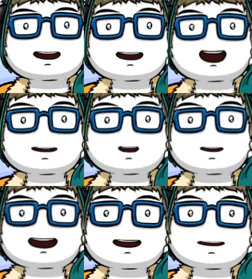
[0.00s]
okay,
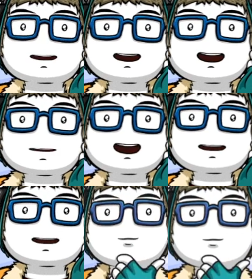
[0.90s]
can you hit this note?
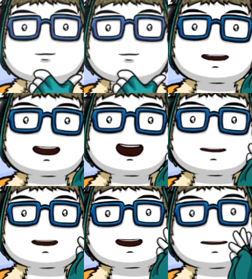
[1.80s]

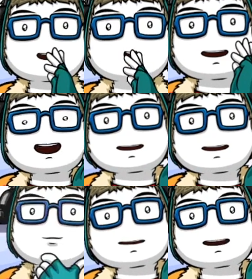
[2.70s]
Uh,
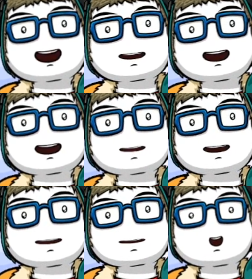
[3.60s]
okay, Serjay,
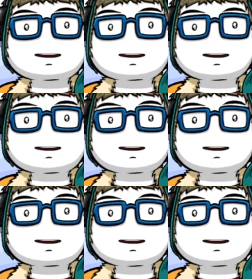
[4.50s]
go lower.